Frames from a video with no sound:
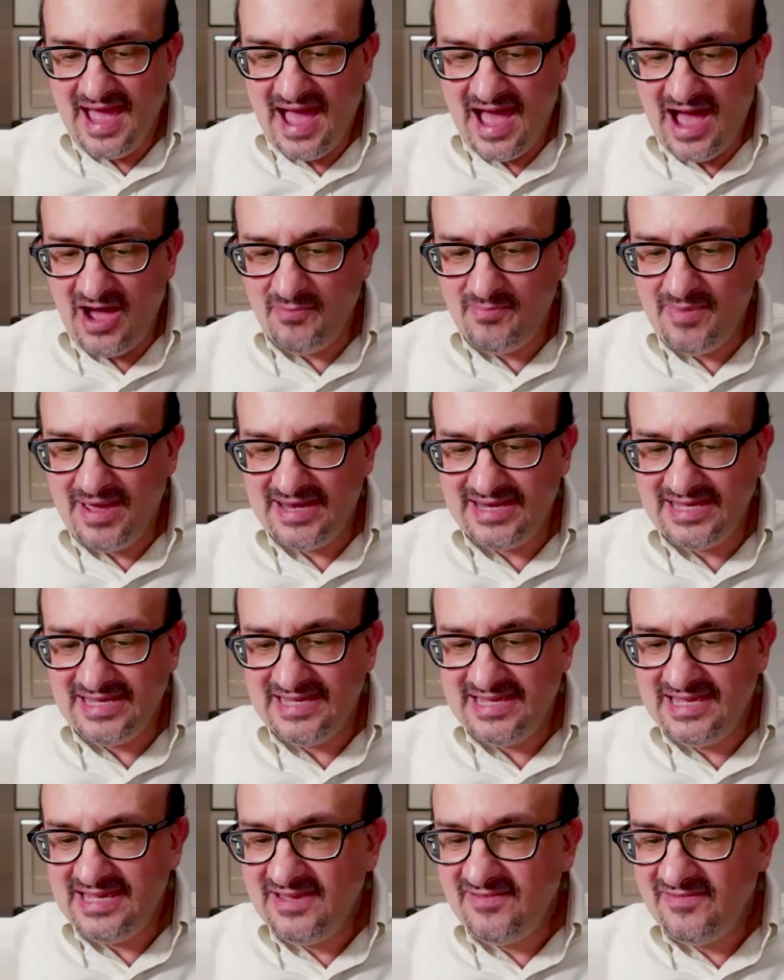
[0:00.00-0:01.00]
How
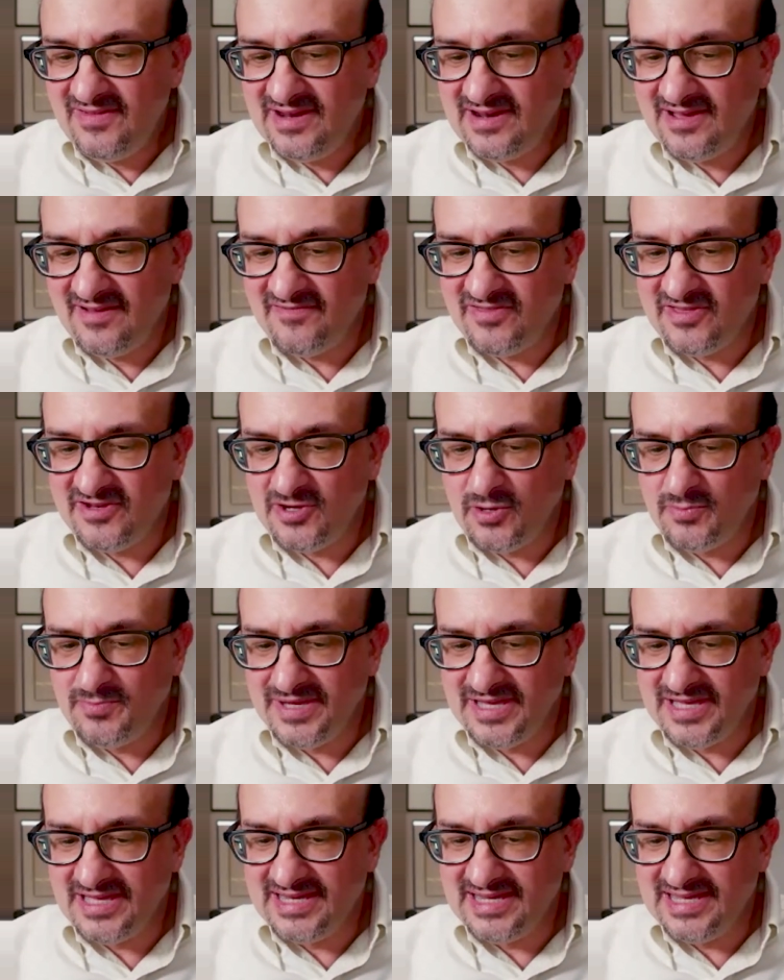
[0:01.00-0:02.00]
many, even of the
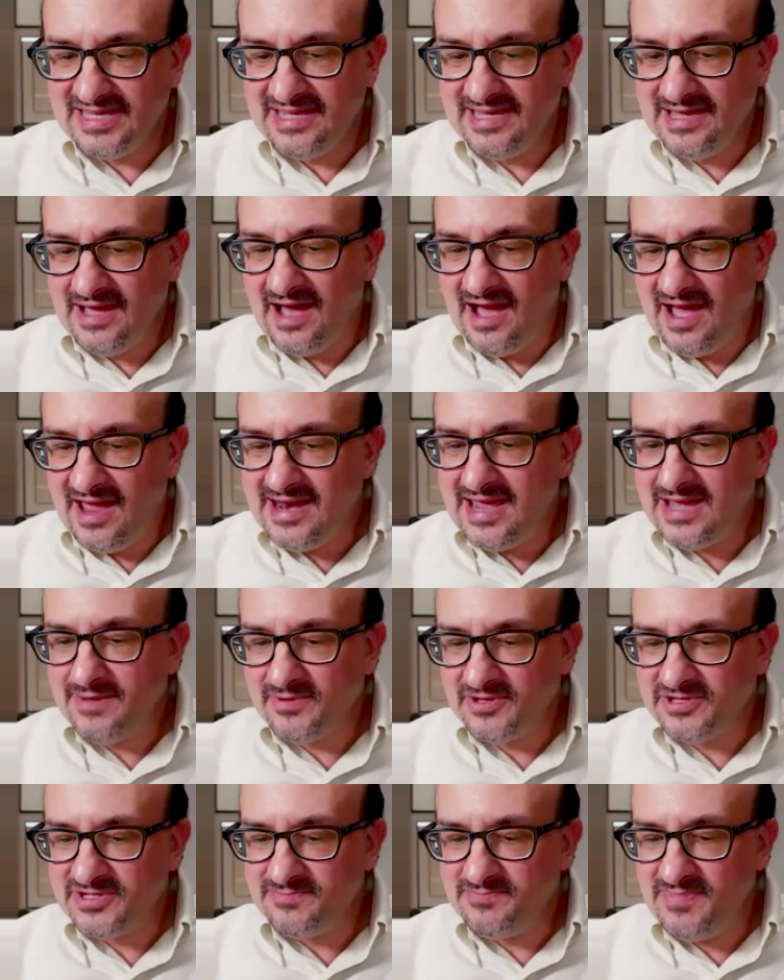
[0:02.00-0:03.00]
nobility,
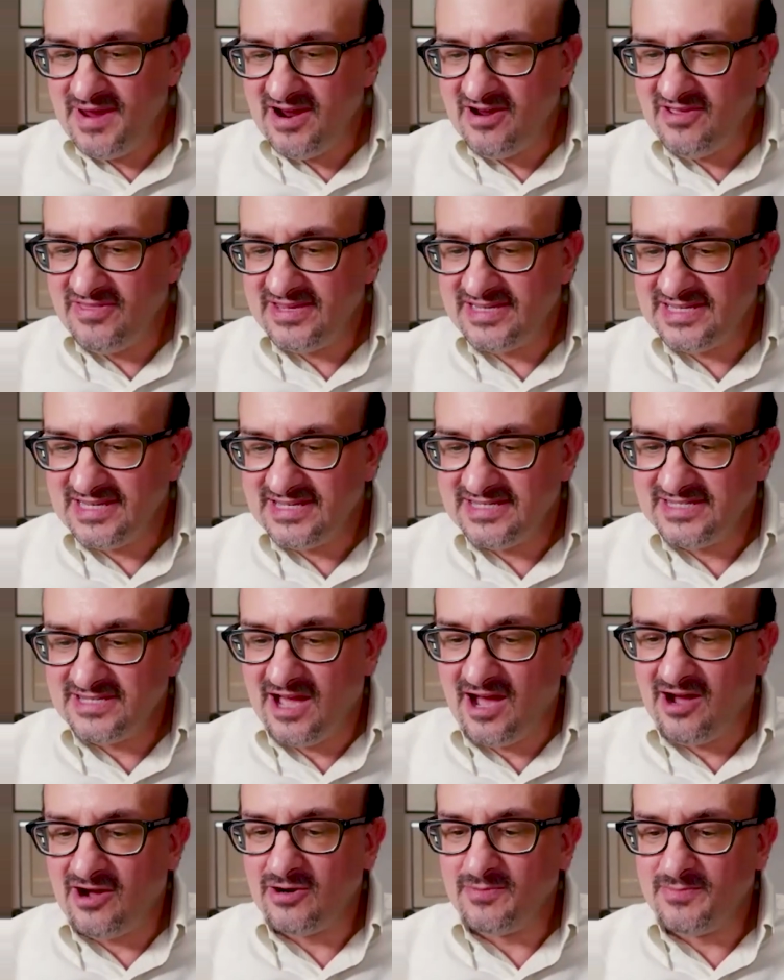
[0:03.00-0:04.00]
unable to bear this
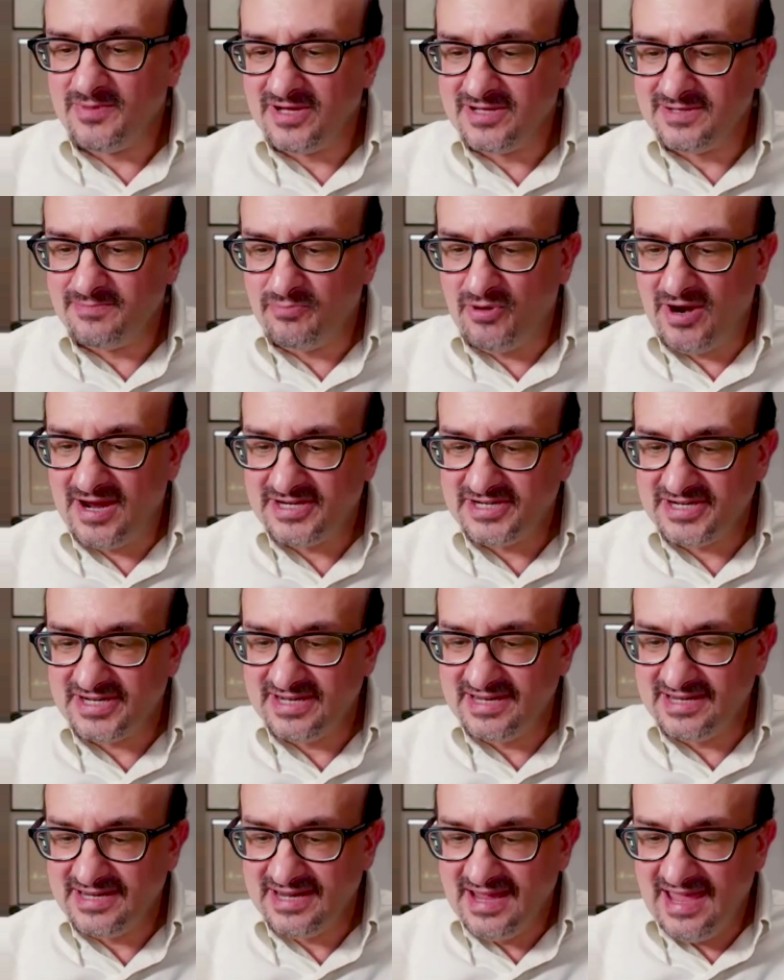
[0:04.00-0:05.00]
intolerable
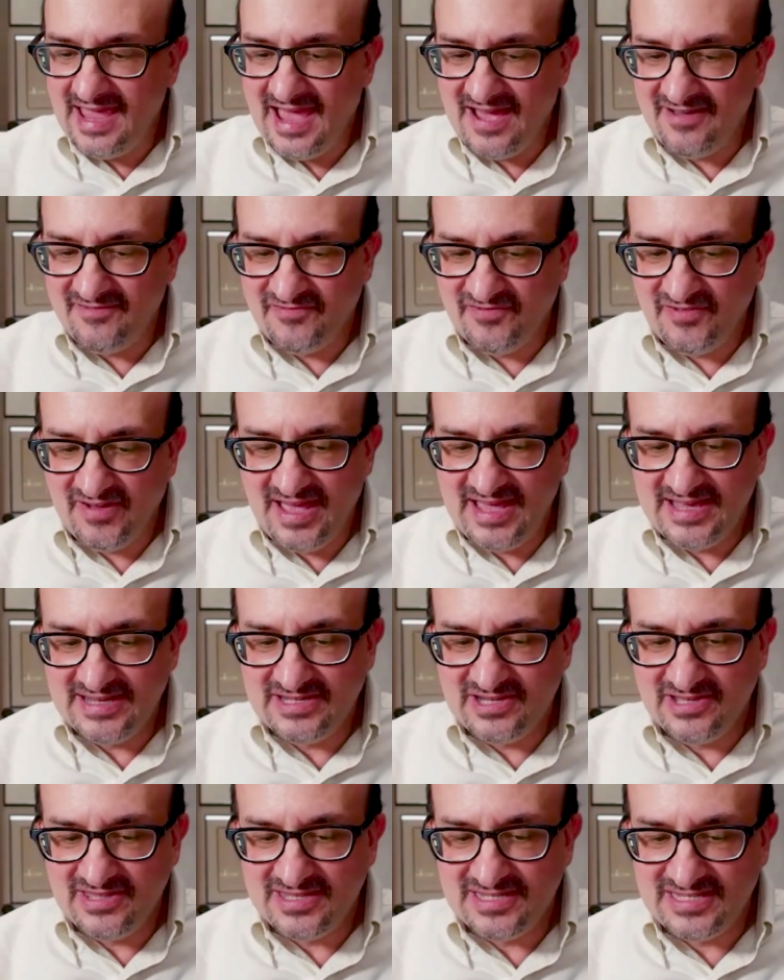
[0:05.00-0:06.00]
oppression, have
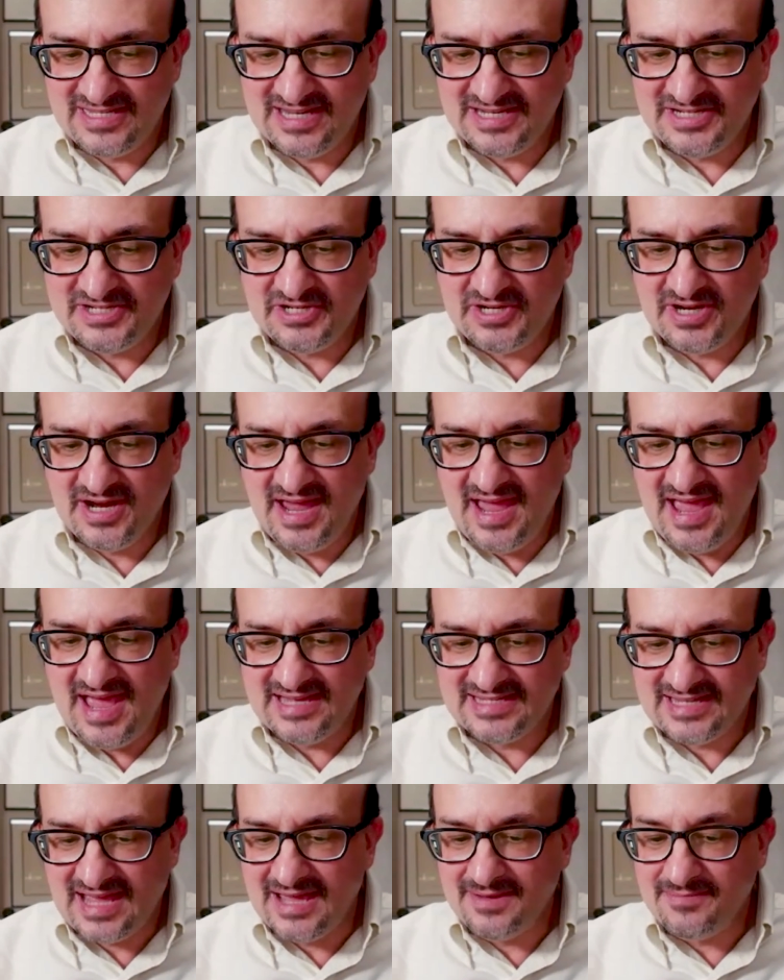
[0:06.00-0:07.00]
fled to the sitch,
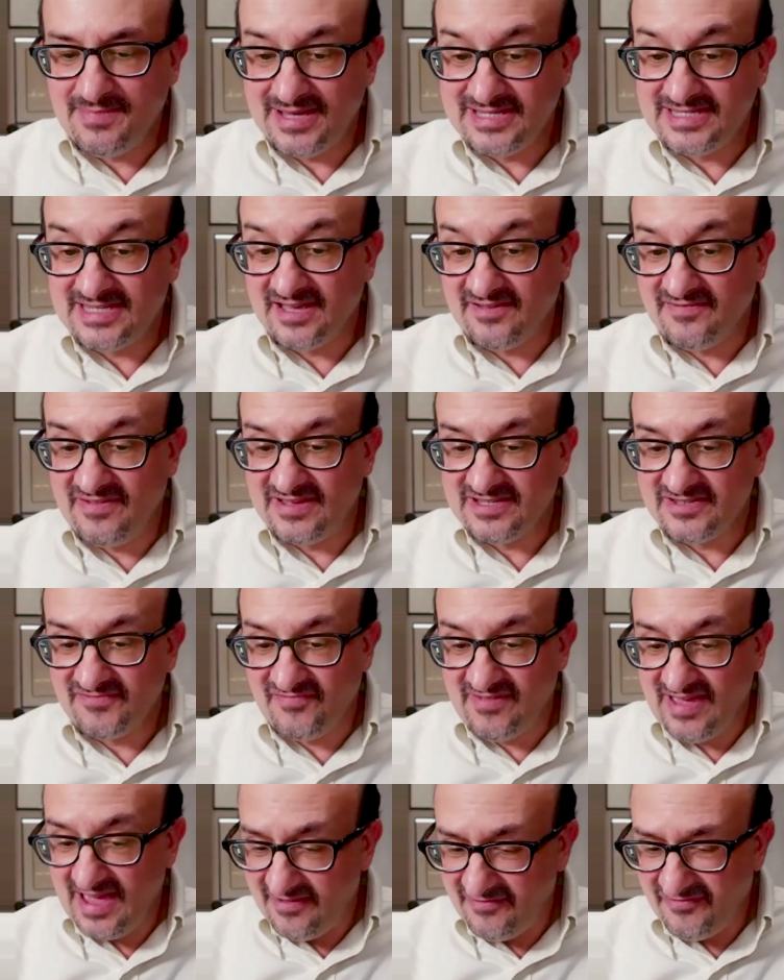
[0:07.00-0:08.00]
as I myself has,
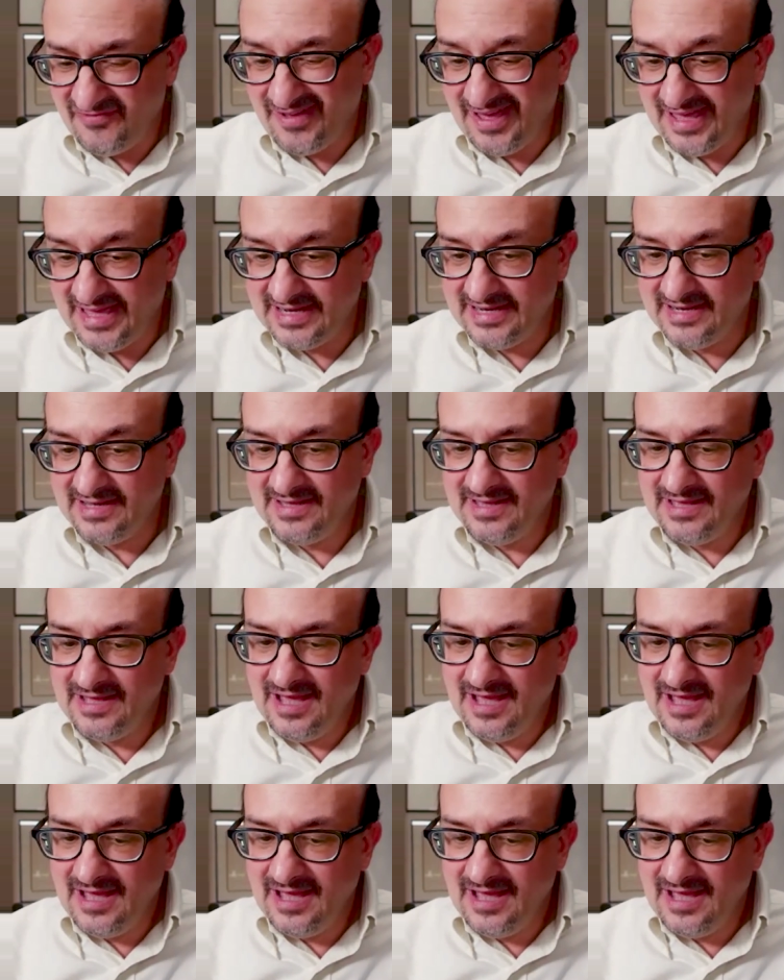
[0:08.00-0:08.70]
have fled?